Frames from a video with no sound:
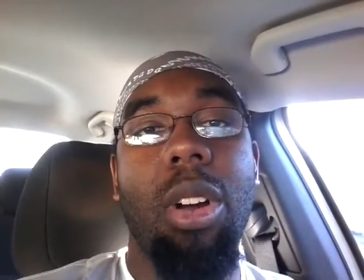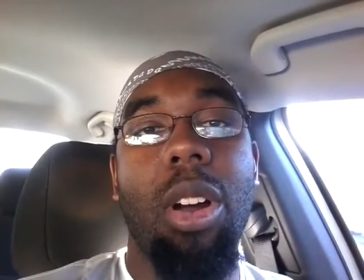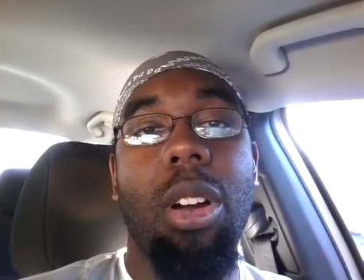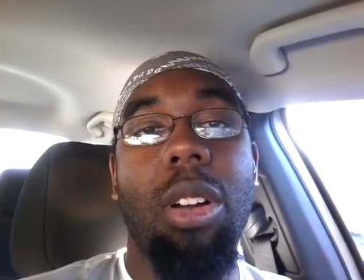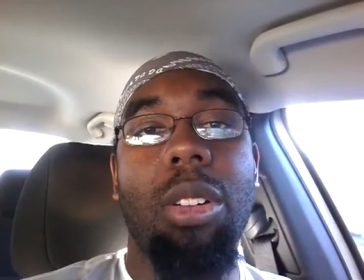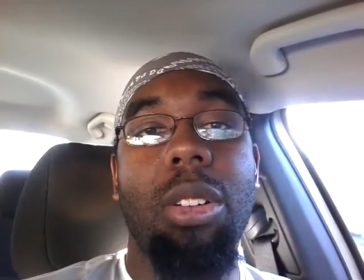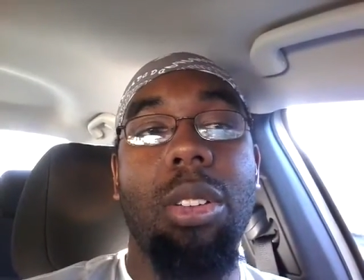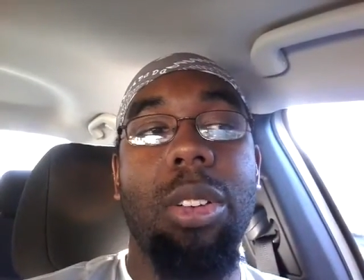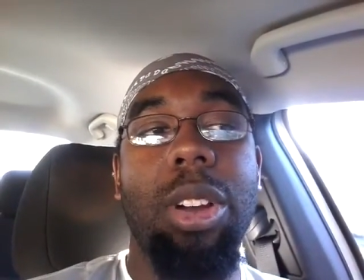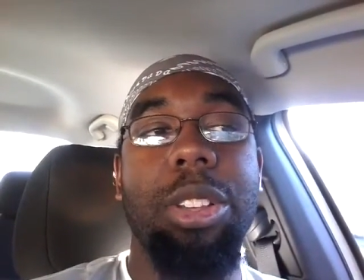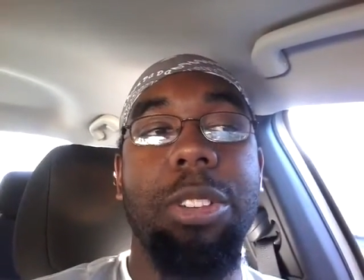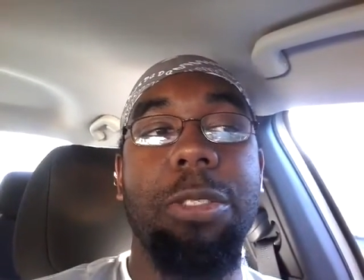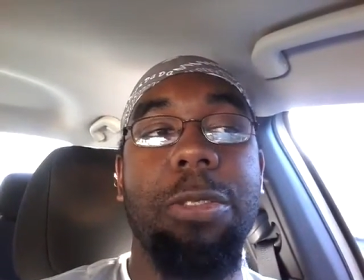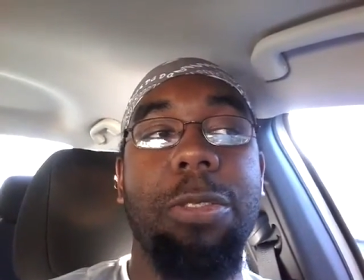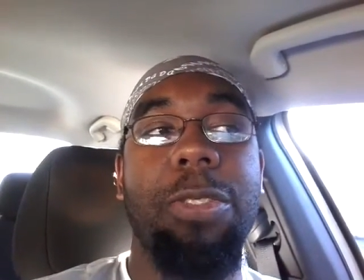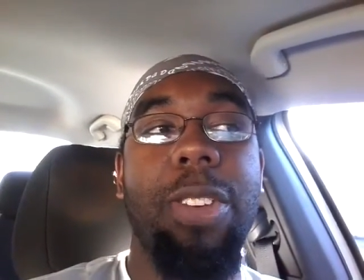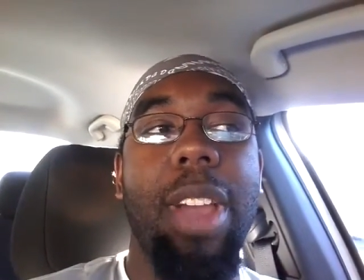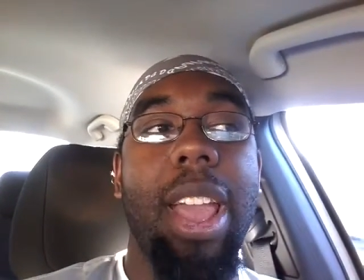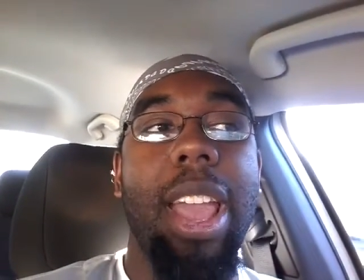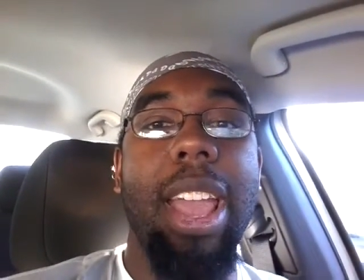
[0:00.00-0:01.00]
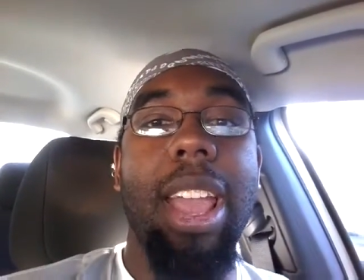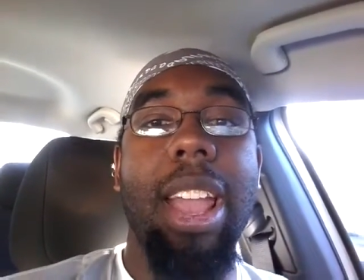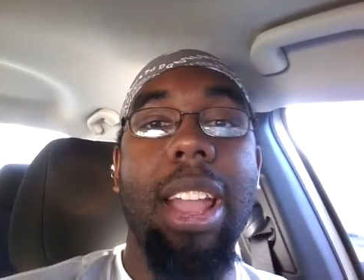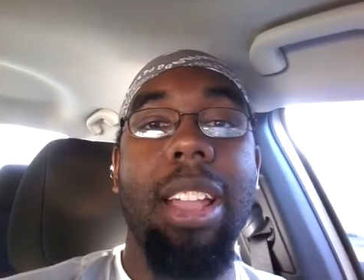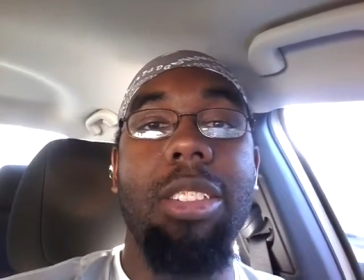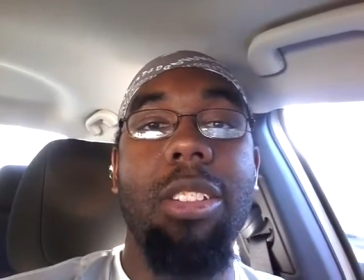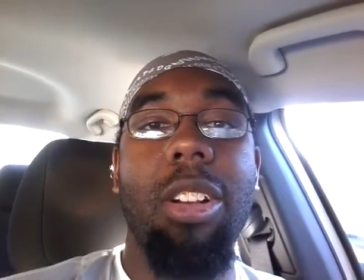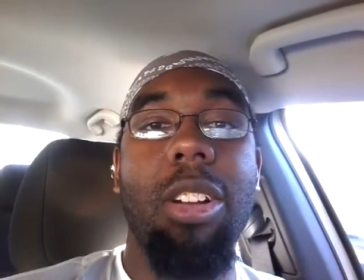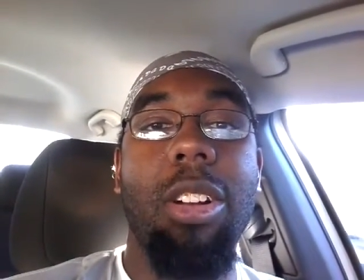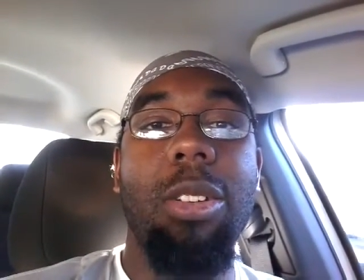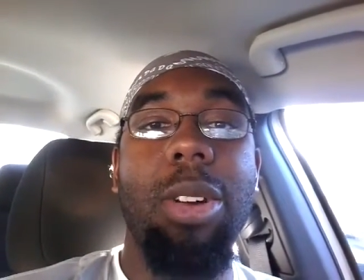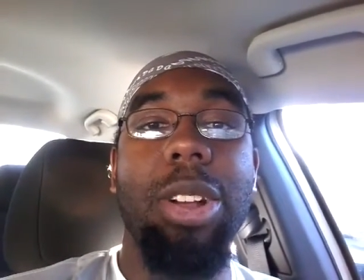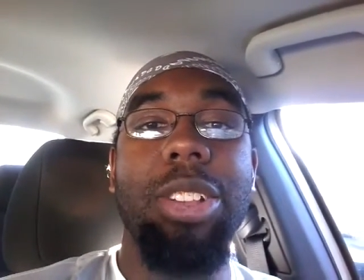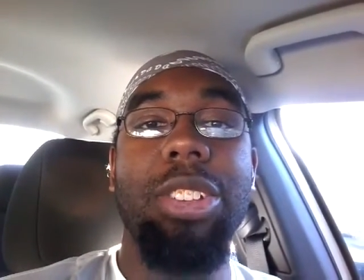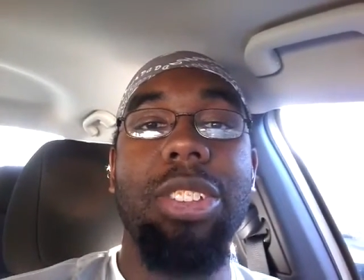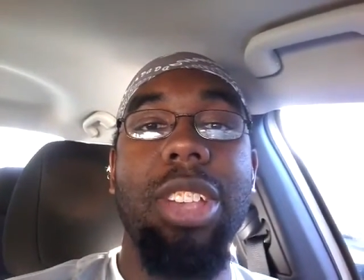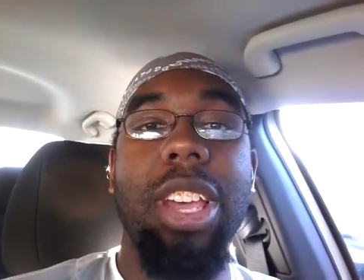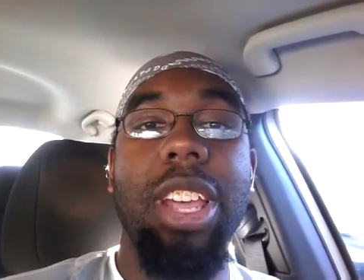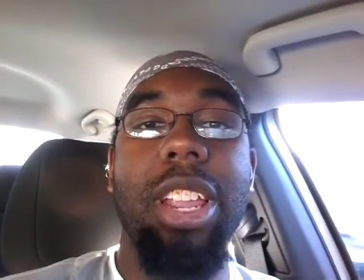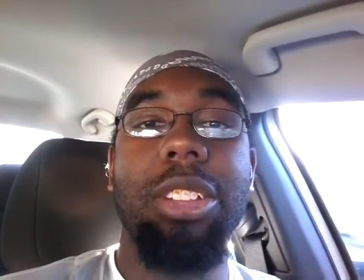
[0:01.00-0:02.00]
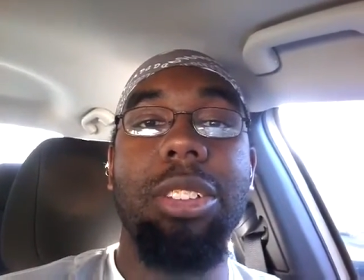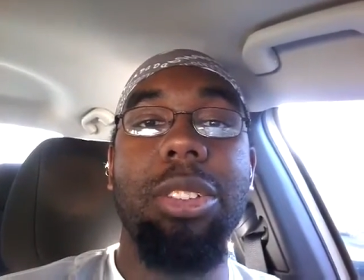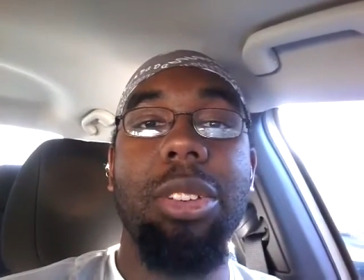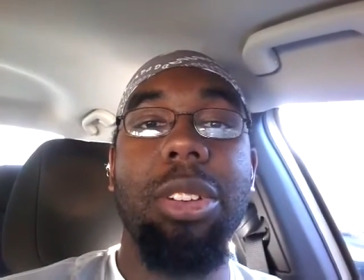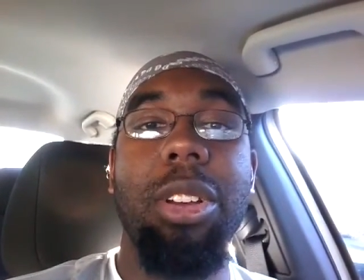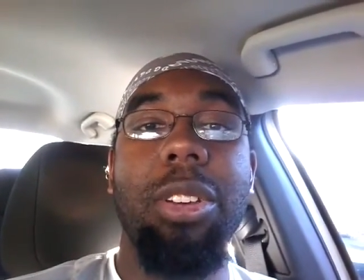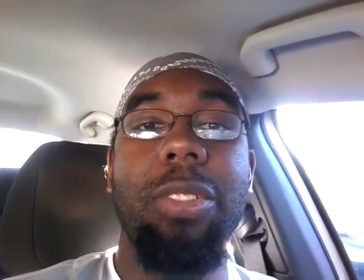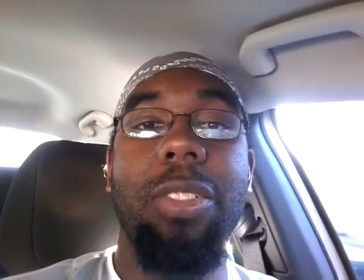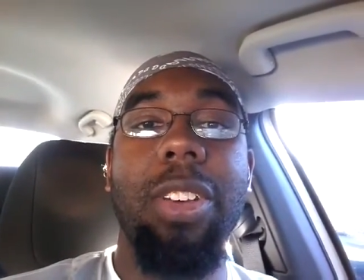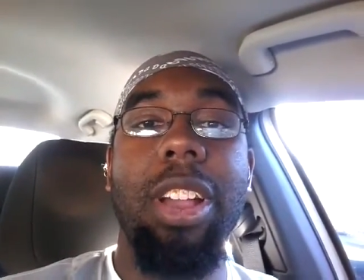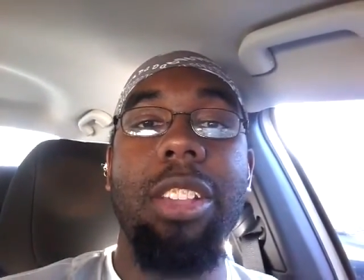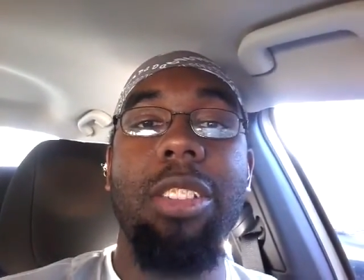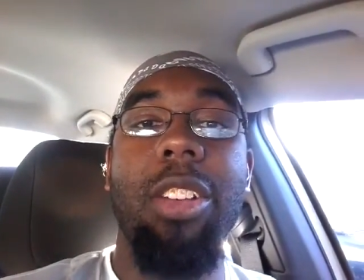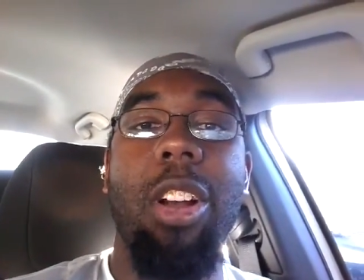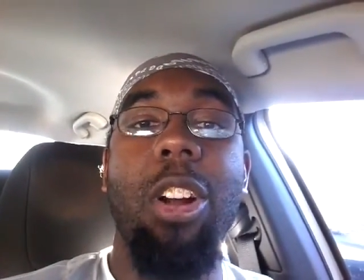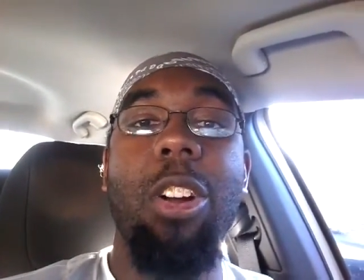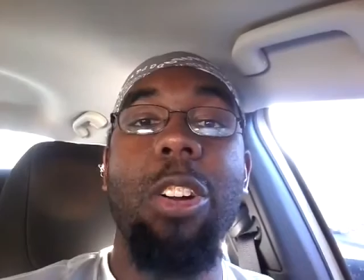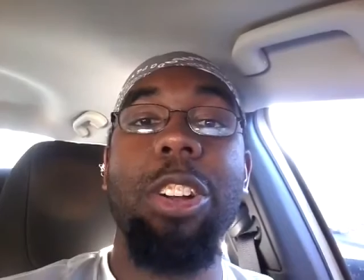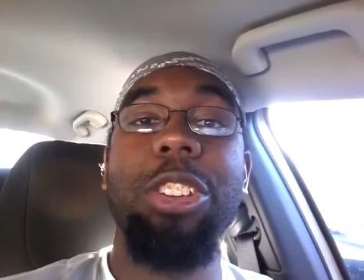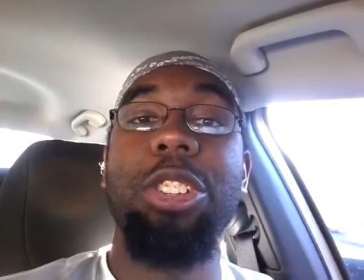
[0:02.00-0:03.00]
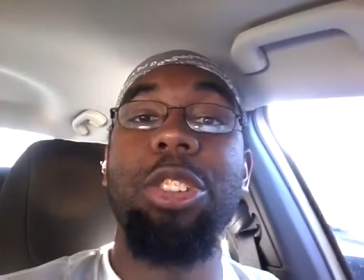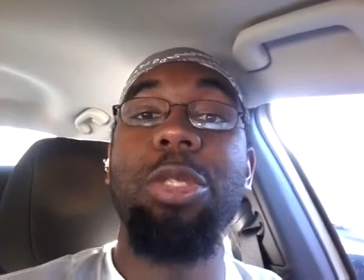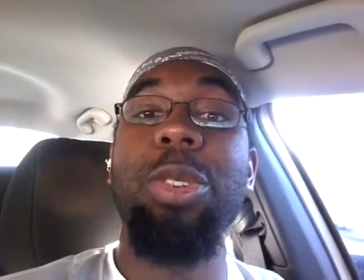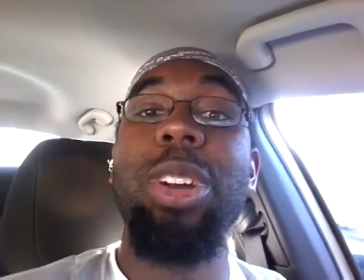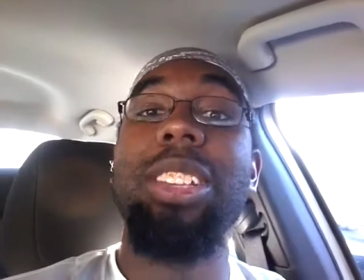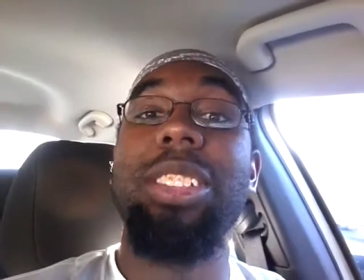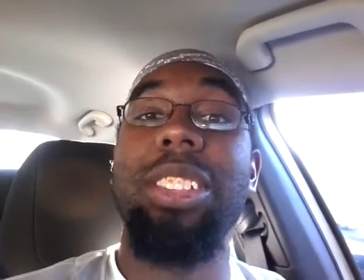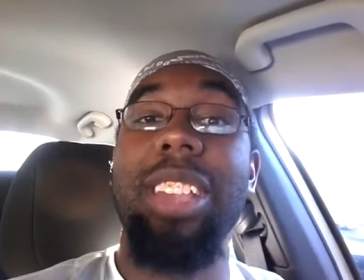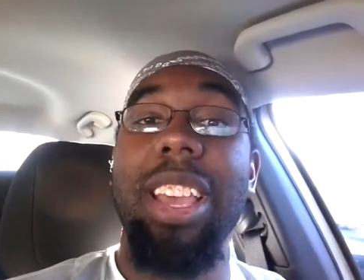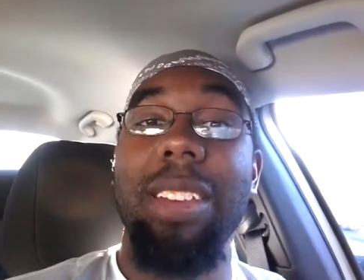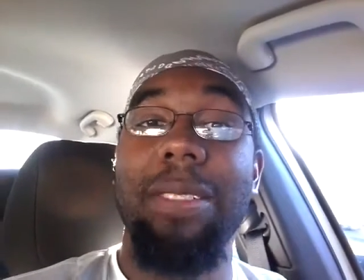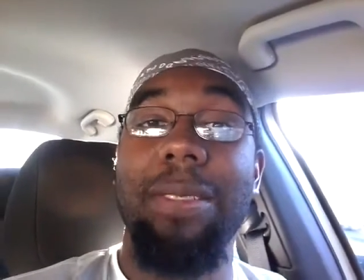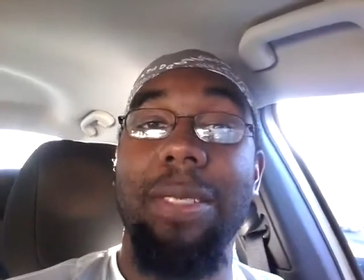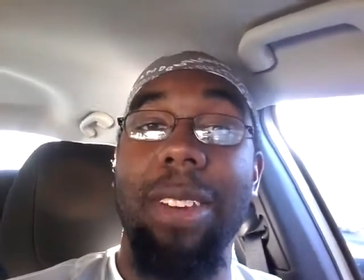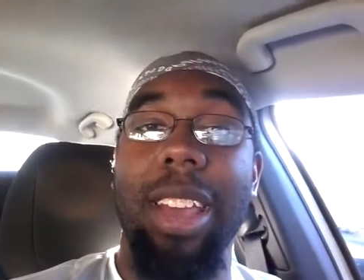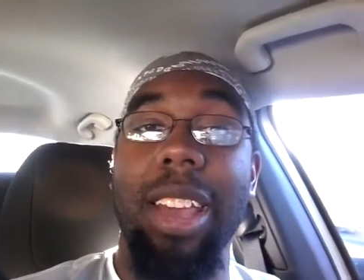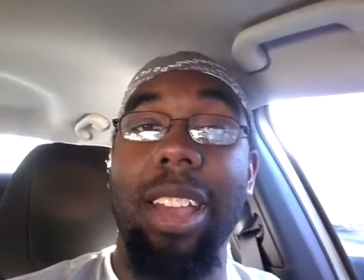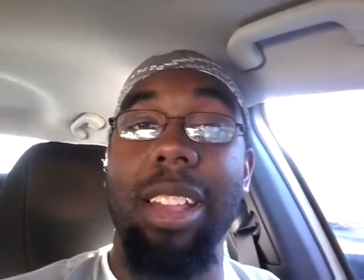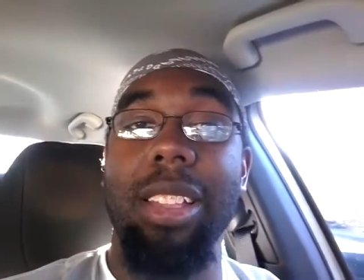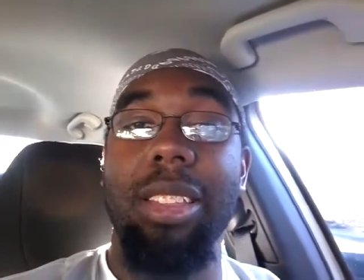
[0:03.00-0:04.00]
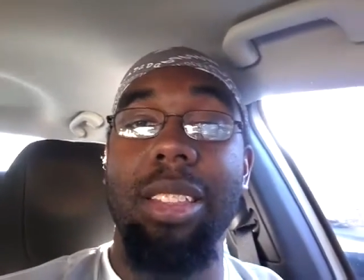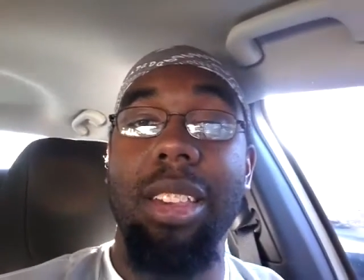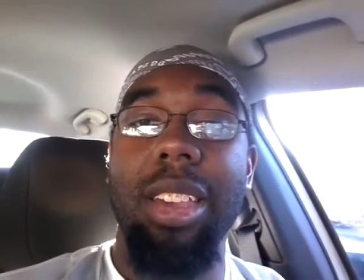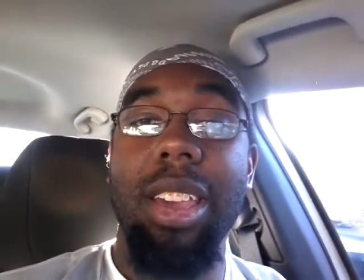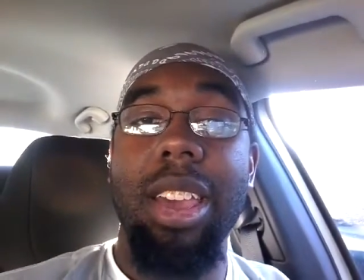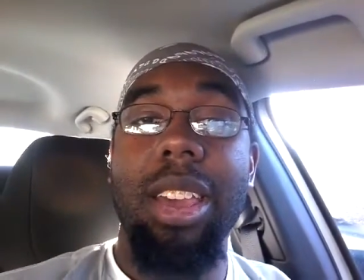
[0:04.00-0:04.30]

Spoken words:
ROH fans, ROH San Antonio fans, ROH 2SA fans?